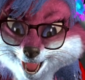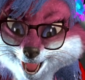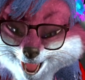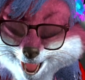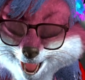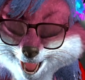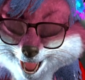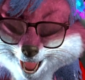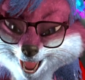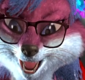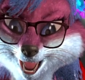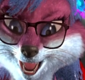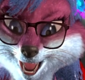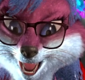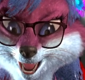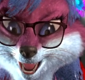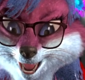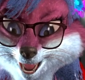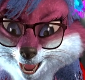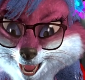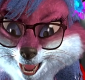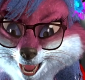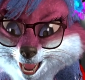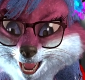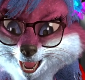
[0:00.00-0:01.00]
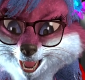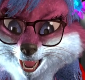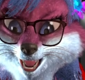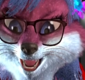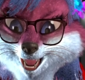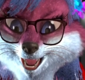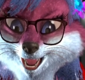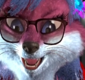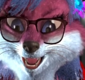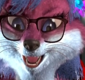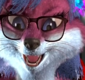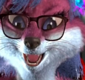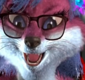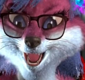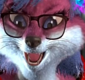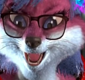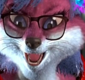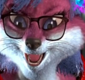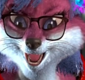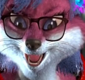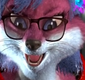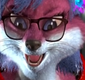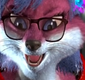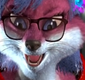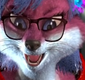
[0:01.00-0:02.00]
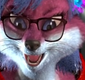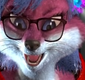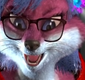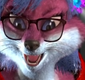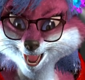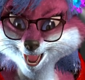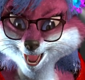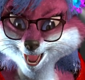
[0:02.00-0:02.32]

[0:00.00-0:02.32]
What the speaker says: and he's like, "Knucklehead."